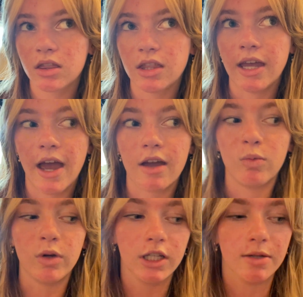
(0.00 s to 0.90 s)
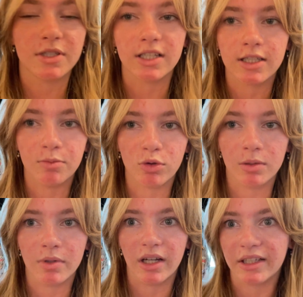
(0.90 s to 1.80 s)
they had Williams at some
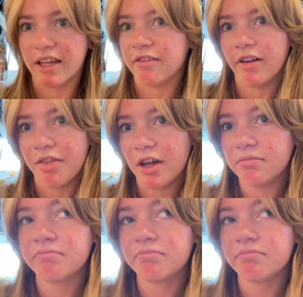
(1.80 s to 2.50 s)
point, but I can't find that.